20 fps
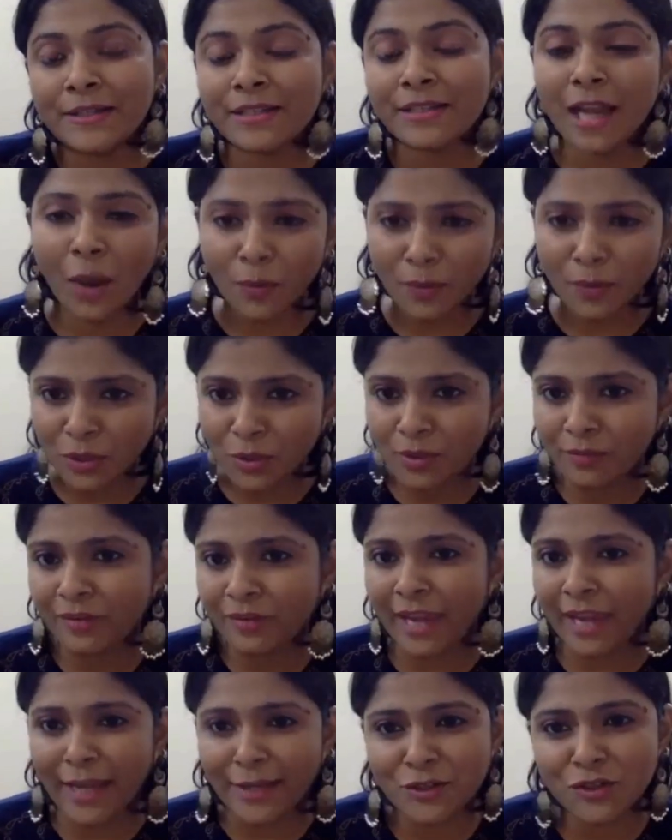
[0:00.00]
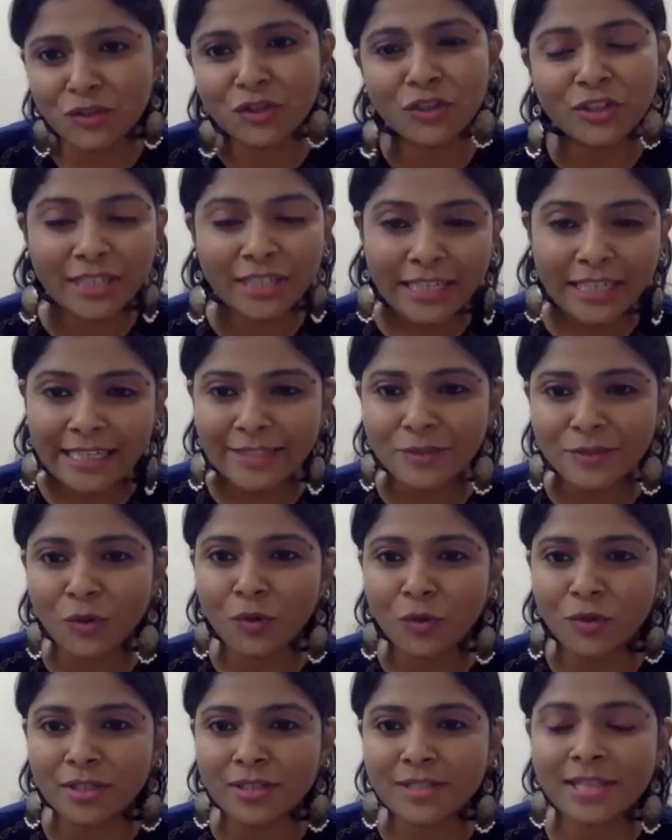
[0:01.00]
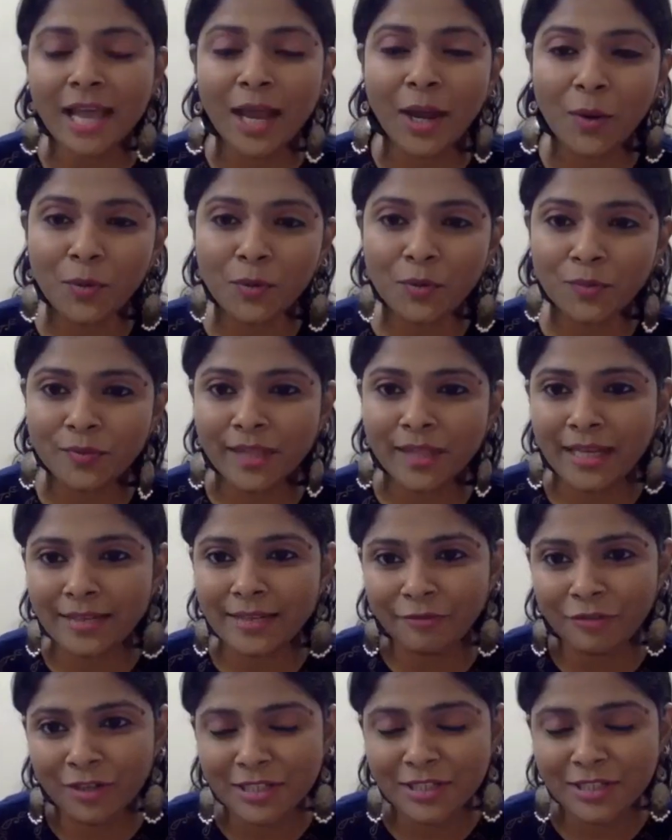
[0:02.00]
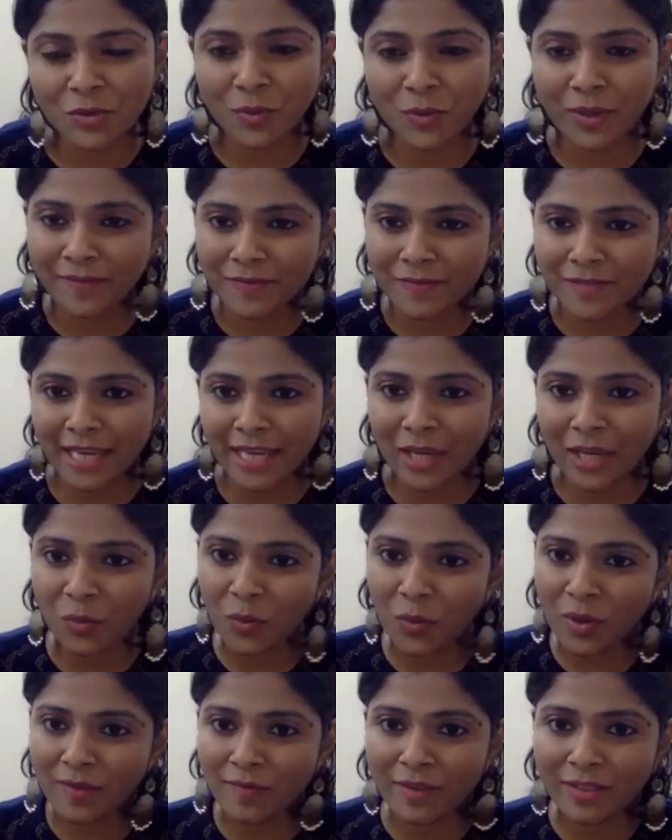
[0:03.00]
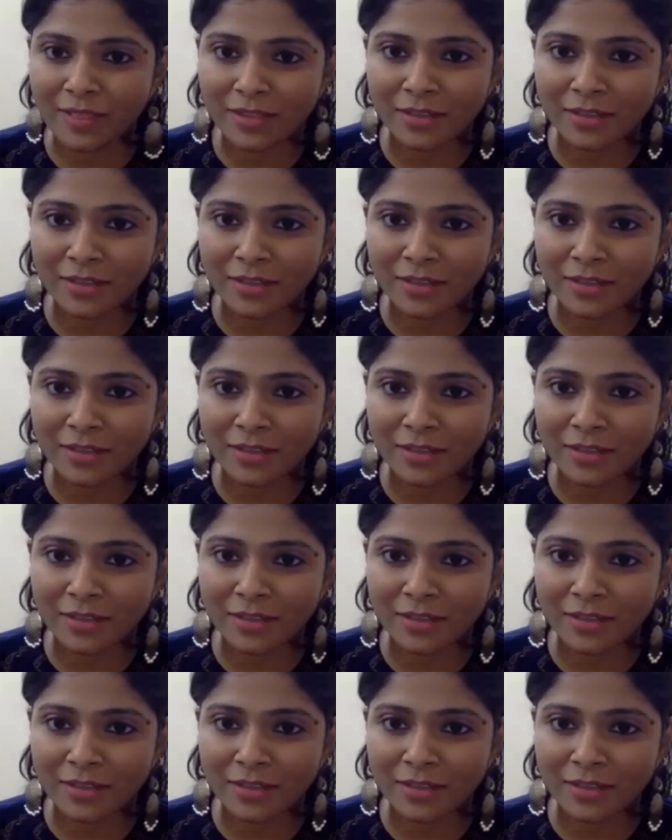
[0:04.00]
So now that you have categorically told us how that first wave, second wave,